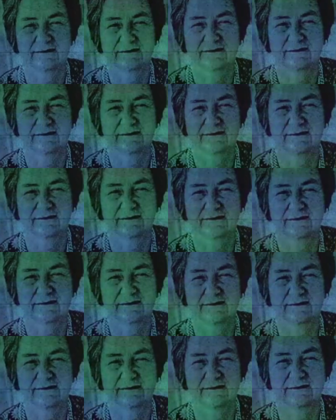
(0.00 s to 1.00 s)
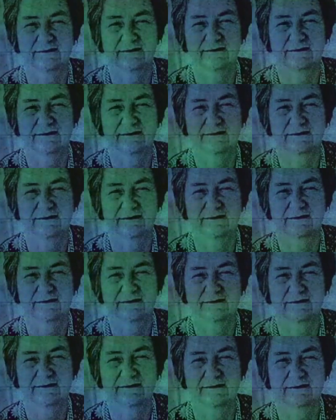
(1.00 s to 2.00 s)
bound in red ribbon. She
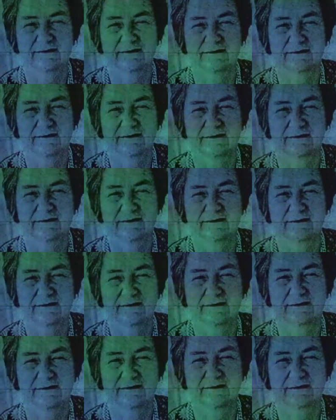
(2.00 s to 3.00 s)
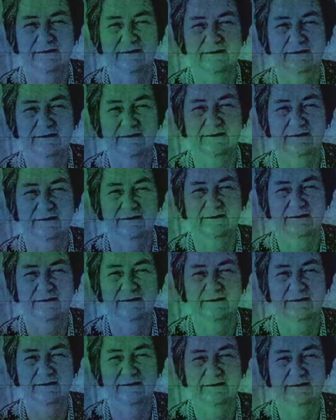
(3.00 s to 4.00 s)
was stuck into these pages next to a
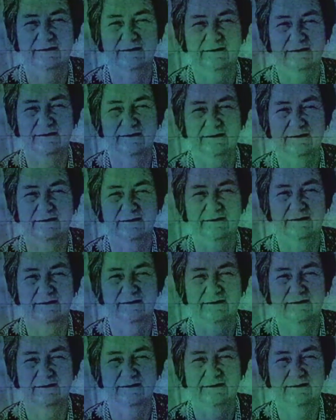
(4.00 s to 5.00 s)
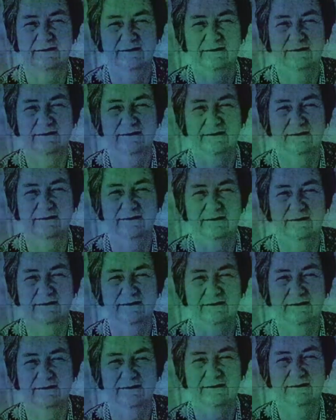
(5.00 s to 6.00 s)
photograph of my mother,
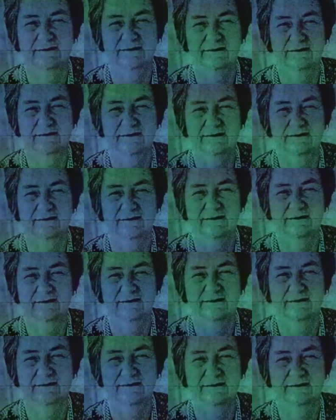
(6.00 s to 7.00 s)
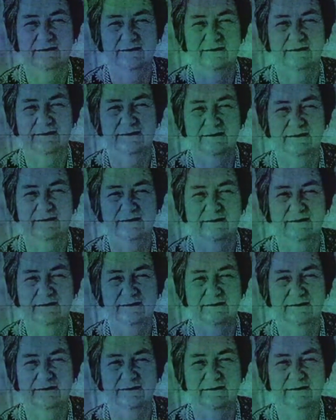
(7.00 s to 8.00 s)
Courier Mail,
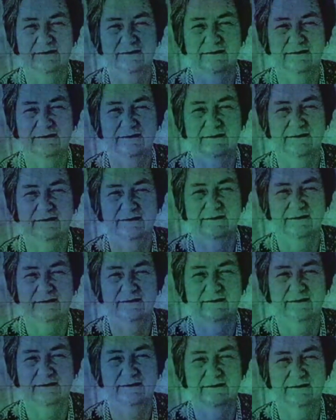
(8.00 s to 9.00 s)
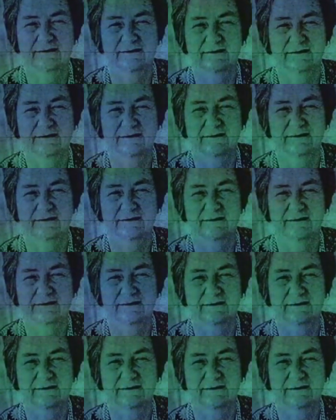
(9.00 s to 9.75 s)
1975, page three.